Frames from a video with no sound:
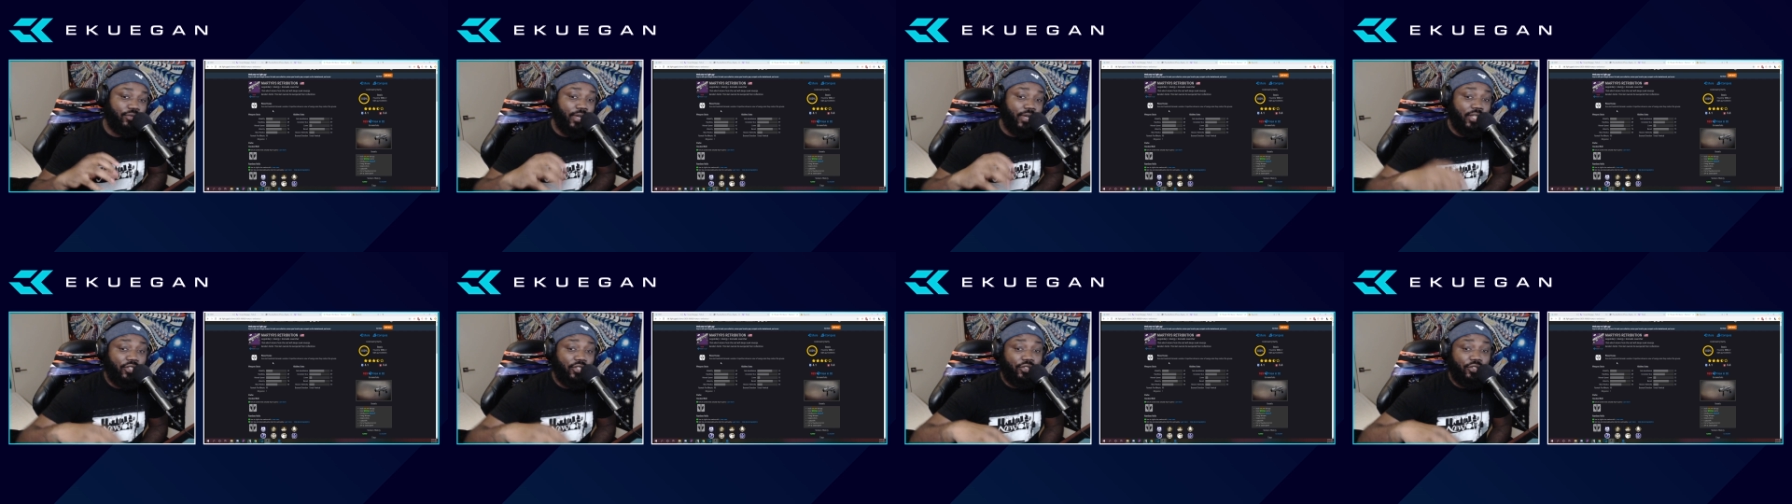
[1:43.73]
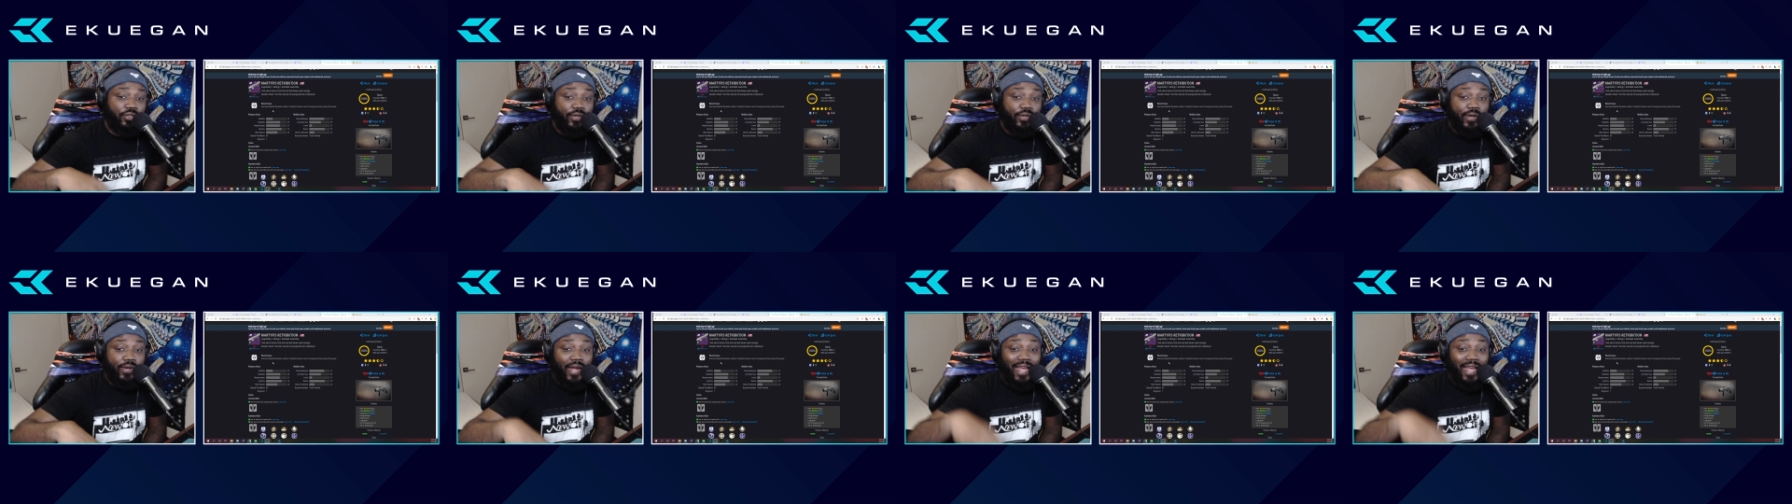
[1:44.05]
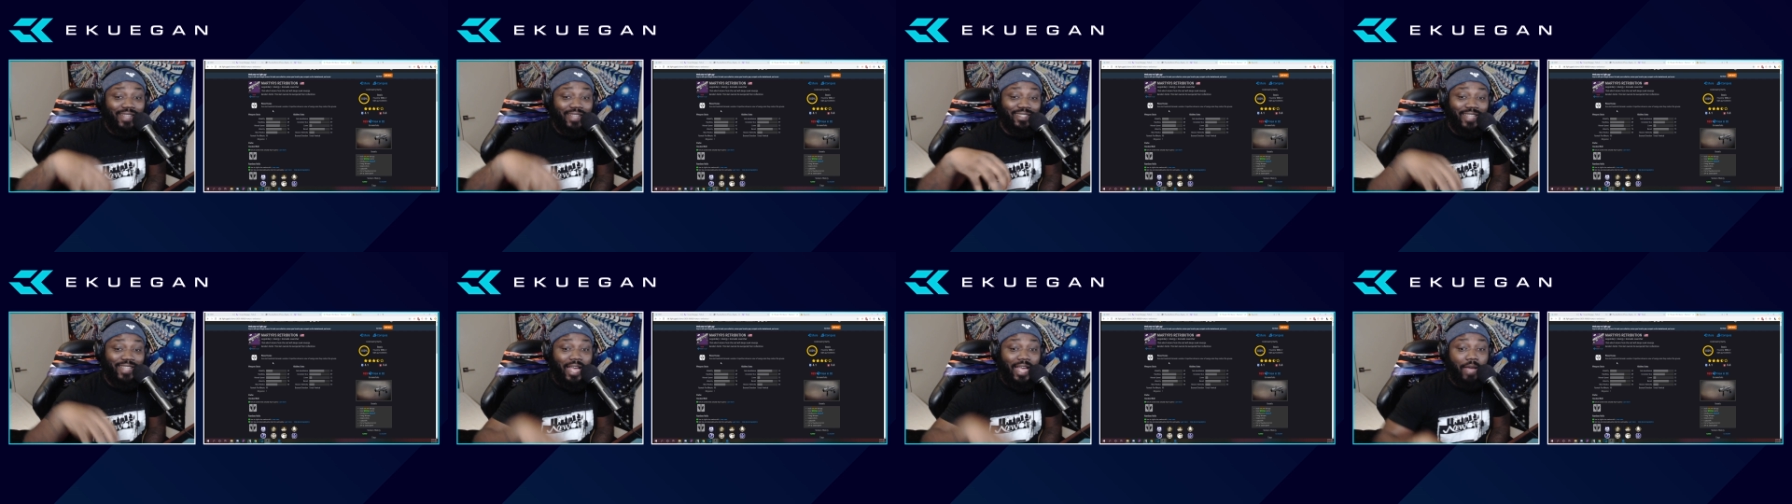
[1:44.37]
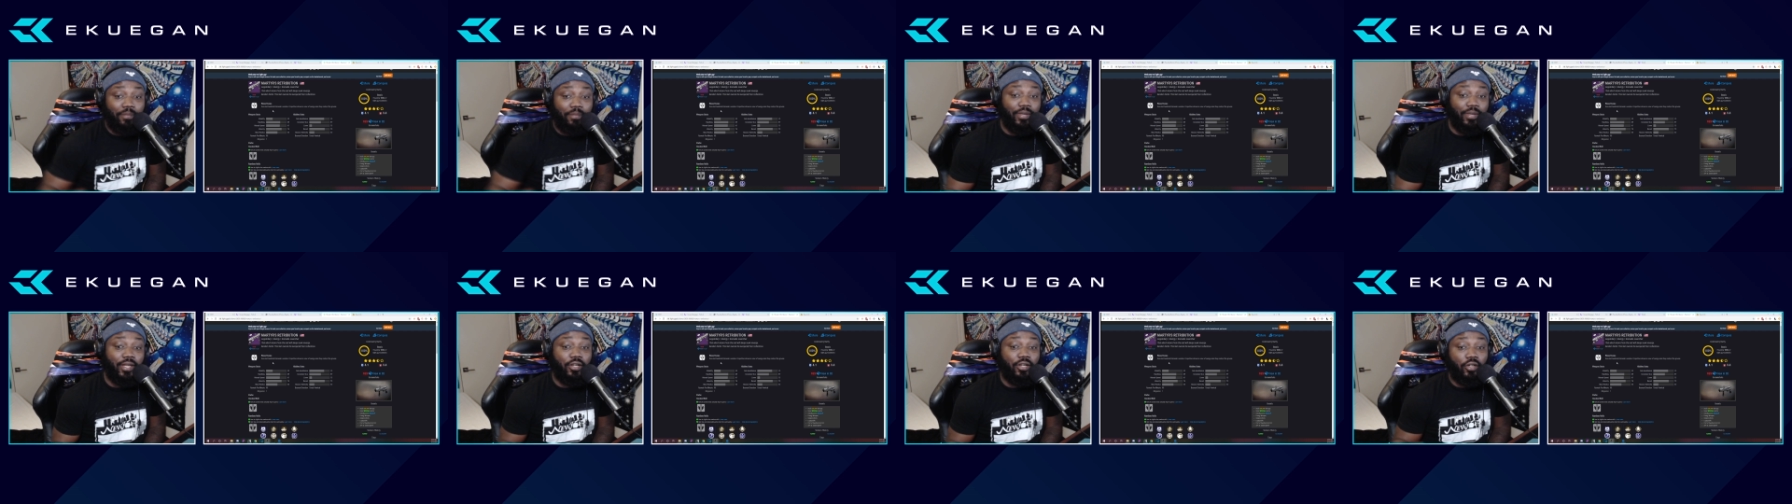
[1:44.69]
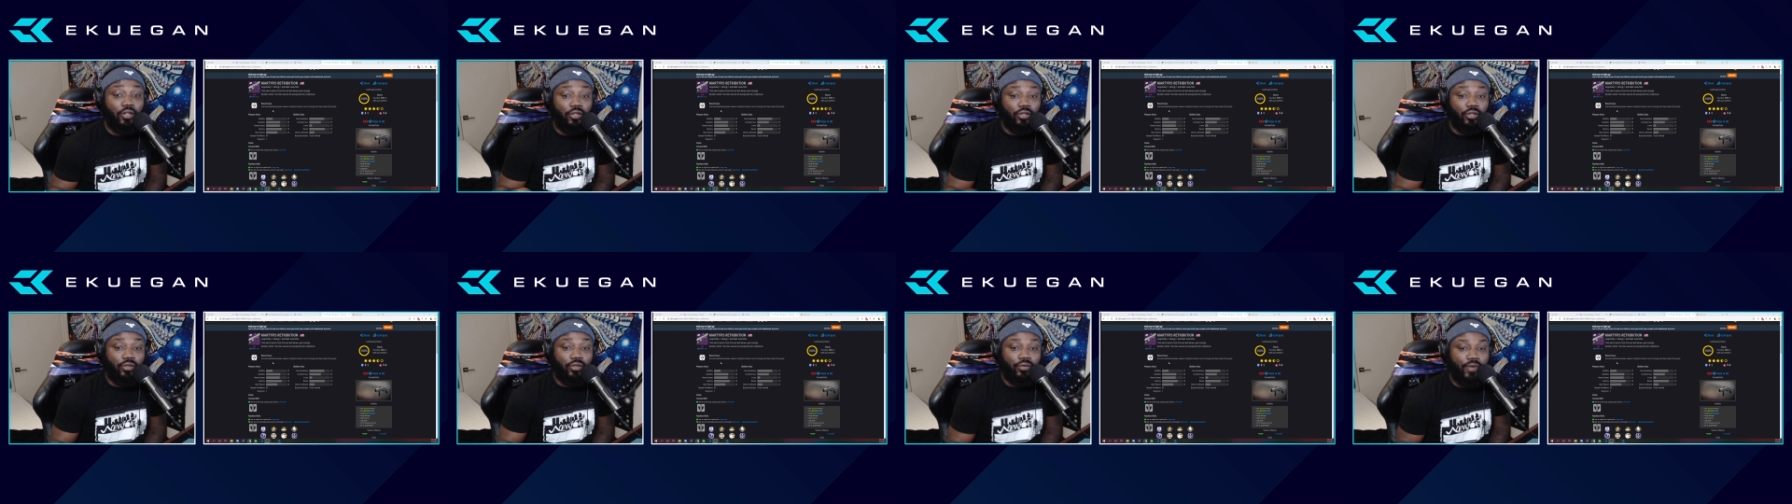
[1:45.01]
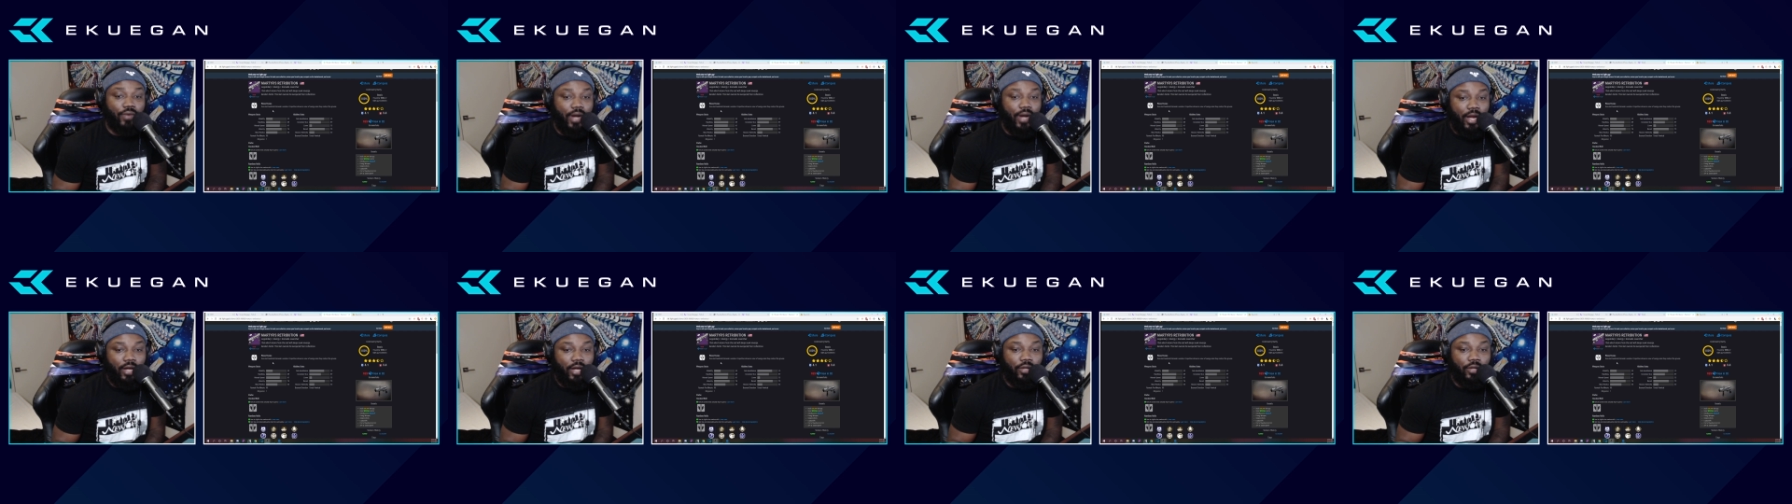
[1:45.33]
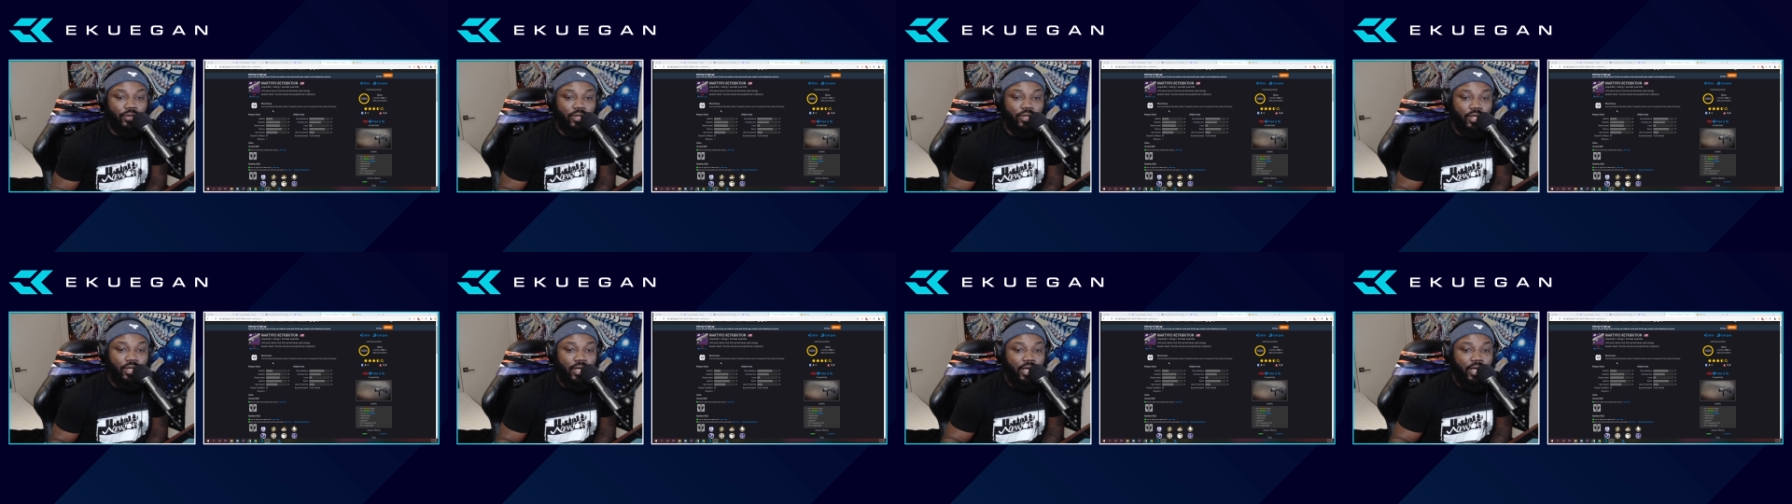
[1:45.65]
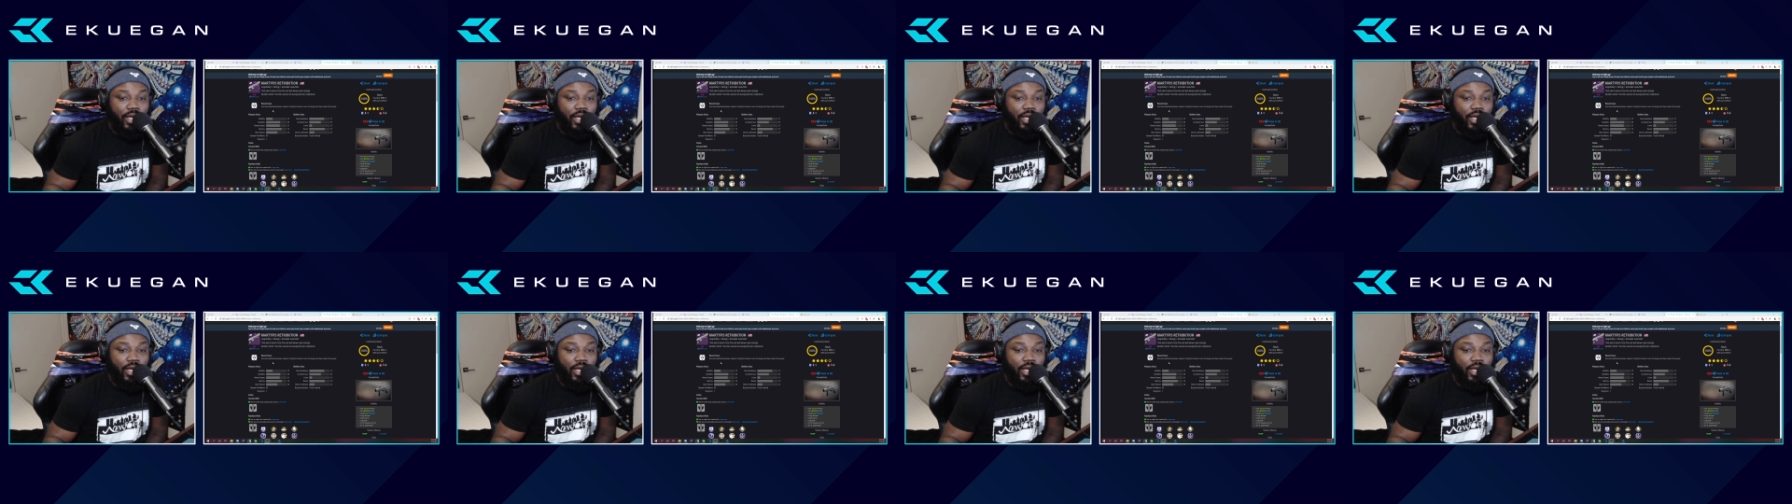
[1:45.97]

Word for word: register as that being on the ground,